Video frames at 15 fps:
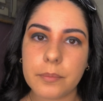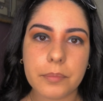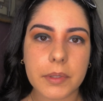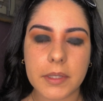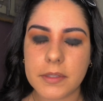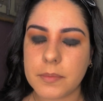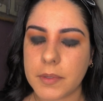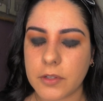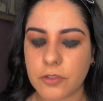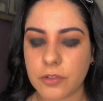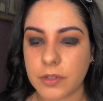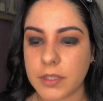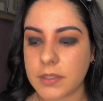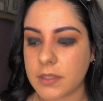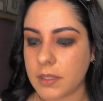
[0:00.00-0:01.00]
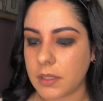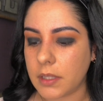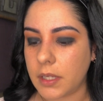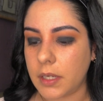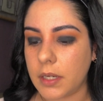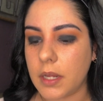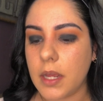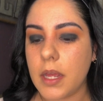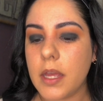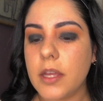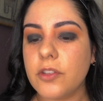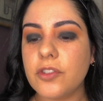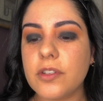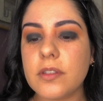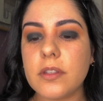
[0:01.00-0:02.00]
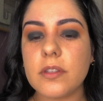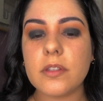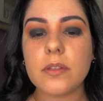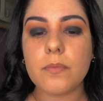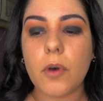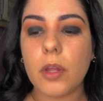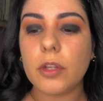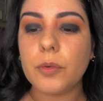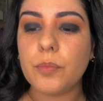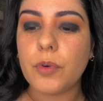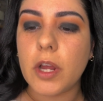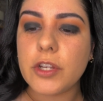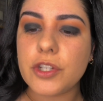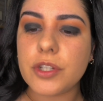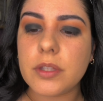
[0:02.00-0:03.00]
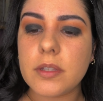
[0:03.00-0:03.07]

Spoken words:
please make sure it's clean, just a smaller brush.